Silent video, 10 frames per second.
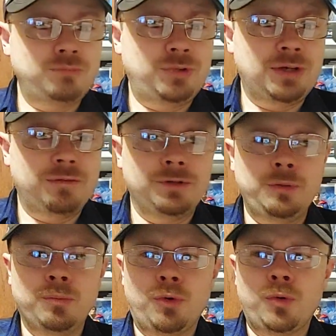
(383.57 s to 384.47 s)
definitely
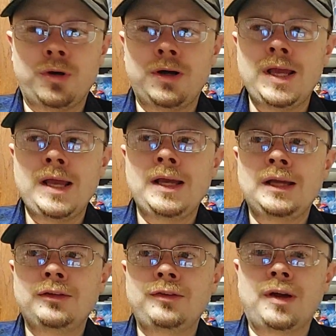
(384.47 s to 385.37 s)
more.
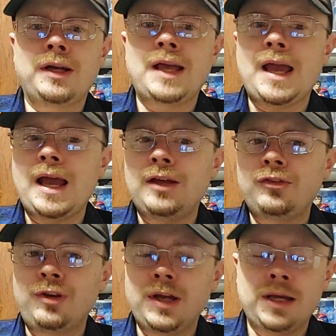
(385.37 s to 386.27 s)
It's not
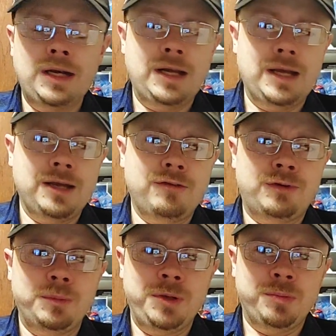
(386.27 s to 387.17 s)
as neck and neck
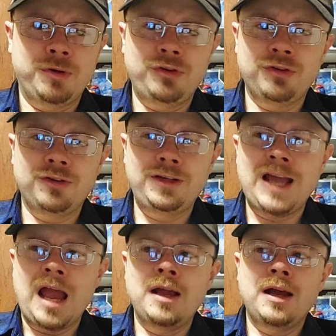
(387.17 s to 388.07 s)
for me personally.
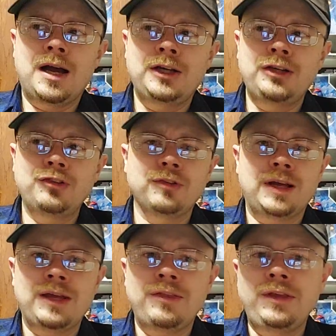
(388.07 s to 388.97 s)
I just
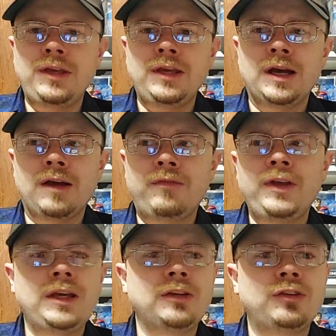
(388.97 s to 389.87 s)
like
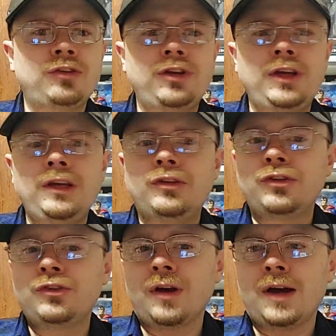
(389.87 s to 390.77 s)
the entity
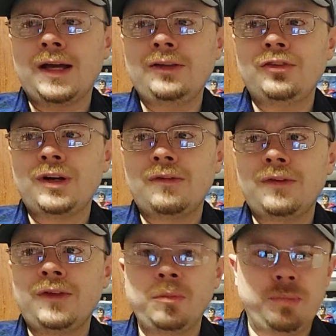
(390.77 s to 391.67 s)
designs and
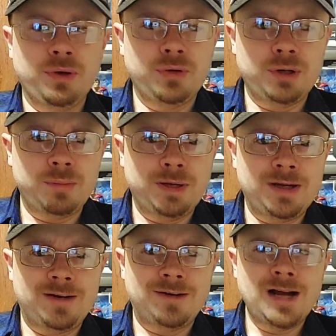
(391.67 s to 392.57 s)
everything built up
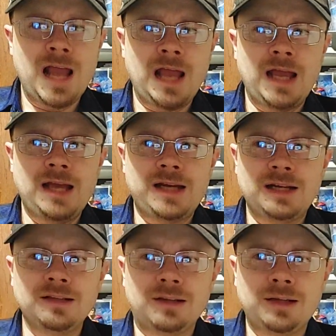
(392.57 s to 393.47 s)
better, and I
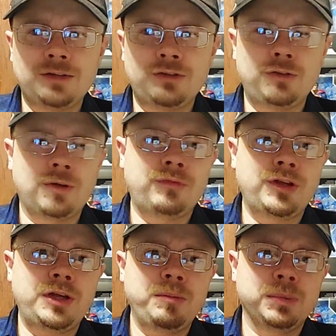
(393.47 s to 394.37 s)
like the stuff
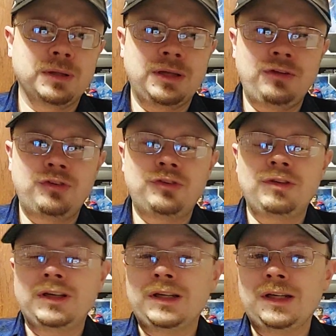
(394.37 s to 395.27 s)
taking place
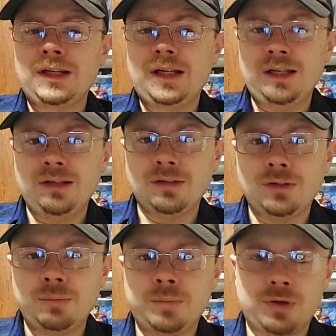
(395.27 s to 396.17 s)
in
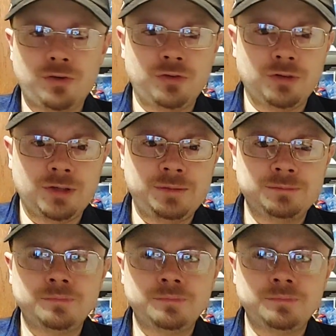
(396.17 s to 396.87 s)
England personally.